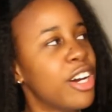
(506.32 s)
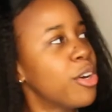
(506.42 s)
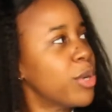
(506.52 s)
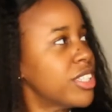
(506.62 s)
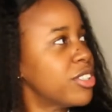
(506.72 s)

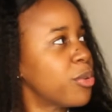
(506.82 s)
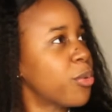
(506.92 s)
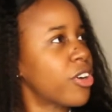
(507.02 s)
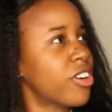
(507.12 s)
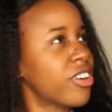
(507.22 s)
what's the
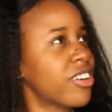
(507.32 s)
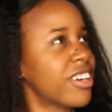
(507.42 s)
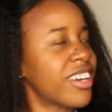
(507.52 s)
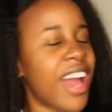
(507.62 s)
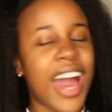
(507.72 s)
word?
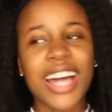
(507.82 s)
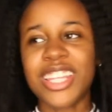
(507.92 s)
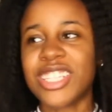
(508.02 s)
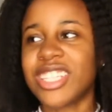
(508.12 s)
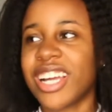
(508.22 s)
I had
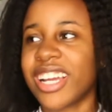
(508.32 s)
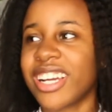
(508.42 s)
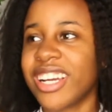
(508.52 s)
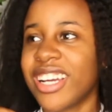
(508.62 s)
this, like,